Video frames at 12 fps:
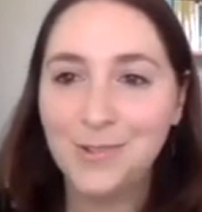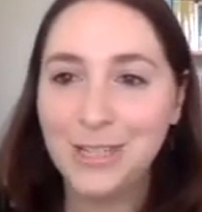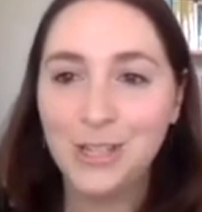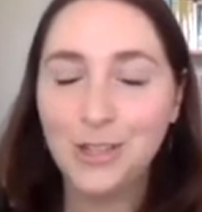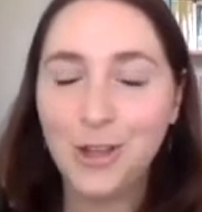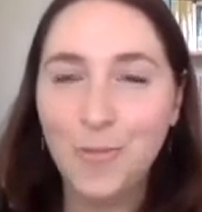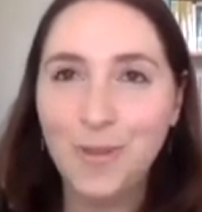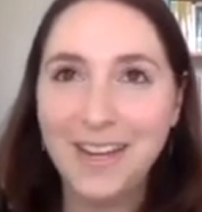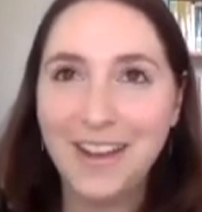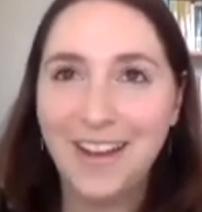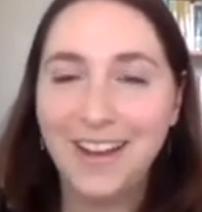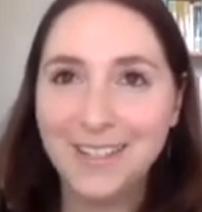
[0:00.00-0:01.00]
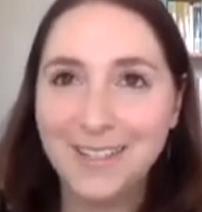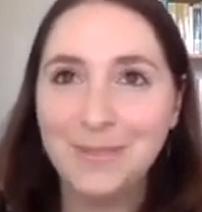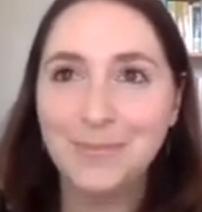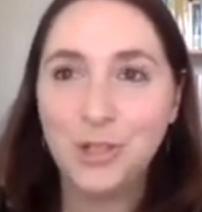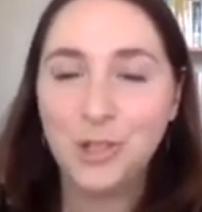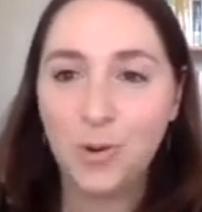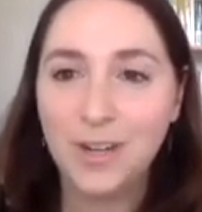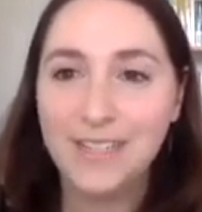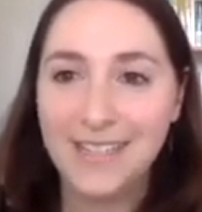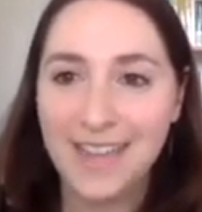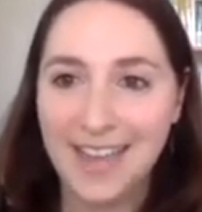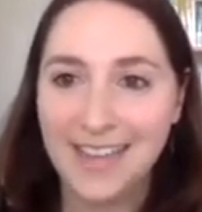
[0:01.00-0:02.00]
written so many awesome
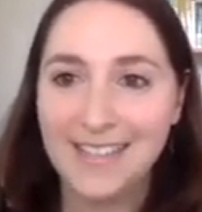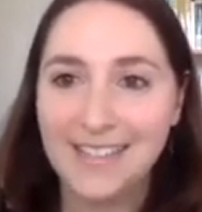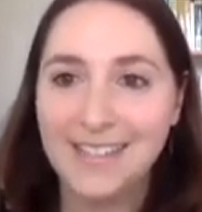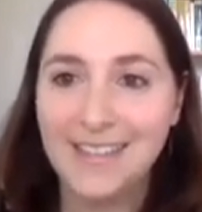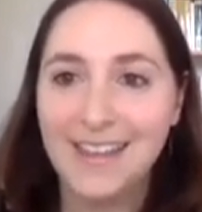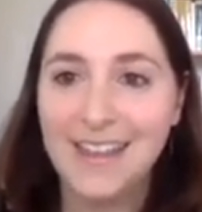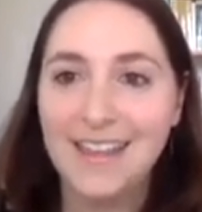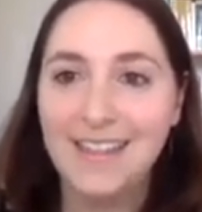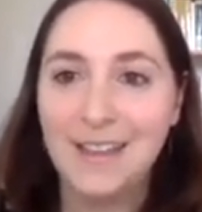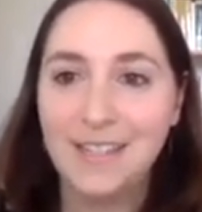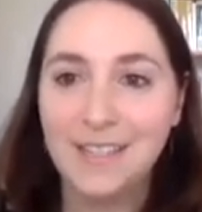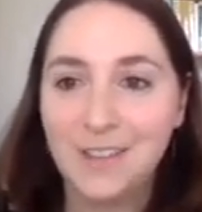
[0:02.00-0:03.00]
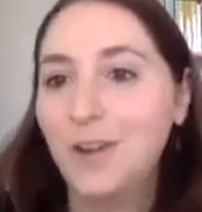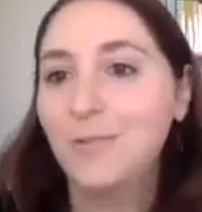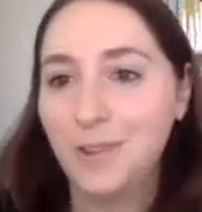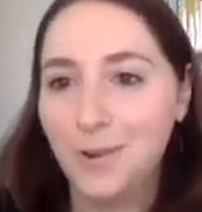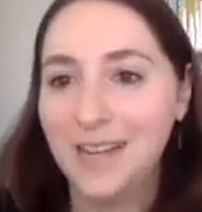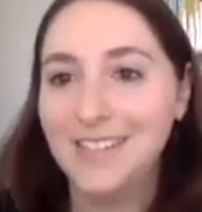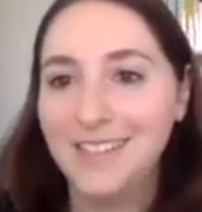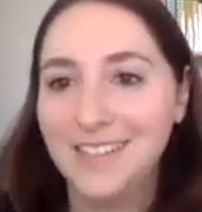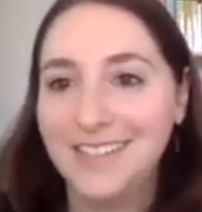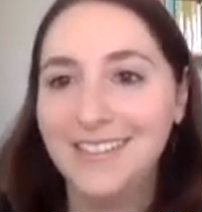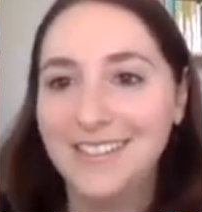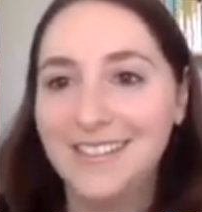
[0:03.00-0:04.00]
short texts that start with
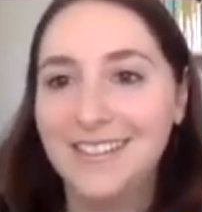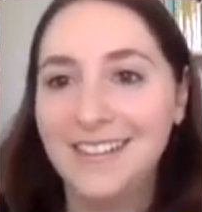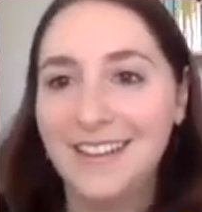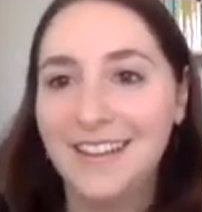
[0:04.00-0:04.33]
questions.